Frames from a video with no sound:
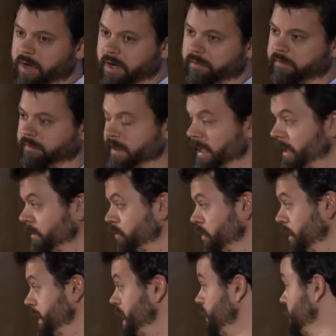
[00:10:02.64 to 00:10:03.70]
about that.
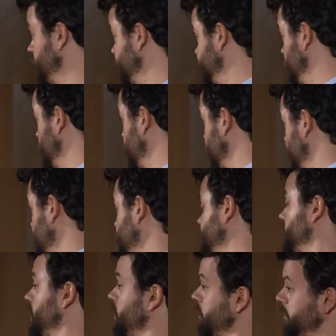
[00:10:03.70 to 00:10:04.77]
Will it happen at four
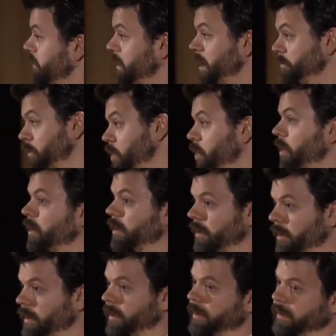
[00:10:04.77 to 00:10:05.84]
degrees? Well, it looks a lot more
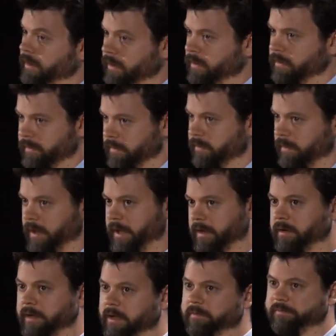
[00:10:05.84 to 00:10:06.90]

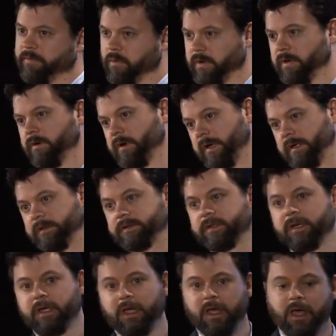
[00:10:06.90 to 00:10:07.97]
likely at four
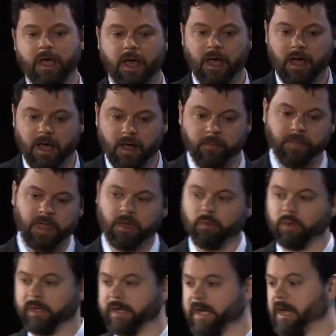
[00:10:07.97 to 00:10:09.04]
degrees.
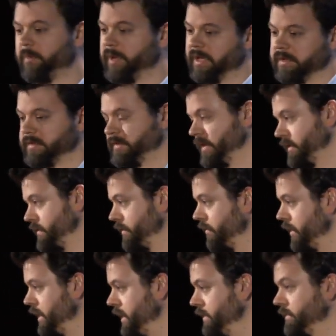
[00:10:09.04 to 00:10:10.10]
Um, will it happen at six
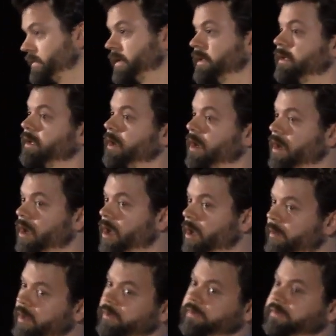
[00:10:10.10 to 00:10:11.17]
degrees?
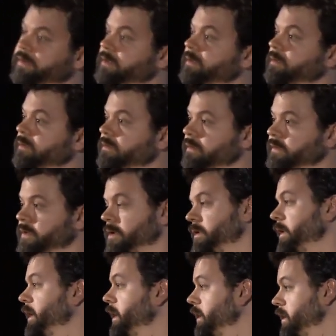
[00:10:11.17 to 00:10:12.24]
Almost
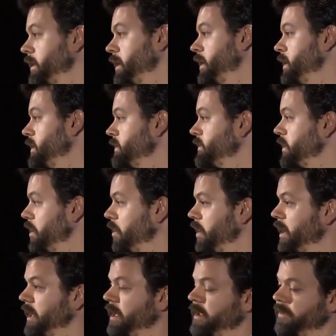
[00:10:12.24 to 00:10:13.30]
certainly.
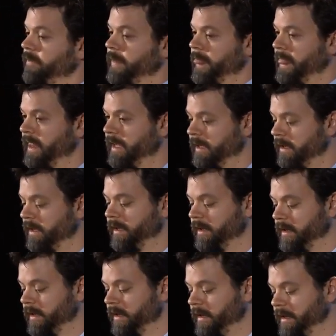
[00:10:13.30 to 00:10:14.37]
So
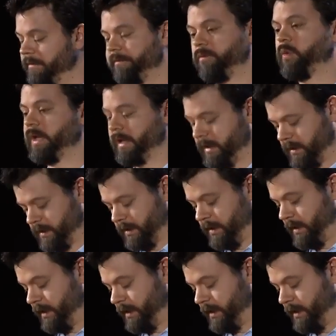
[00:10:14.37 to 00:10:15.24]
if we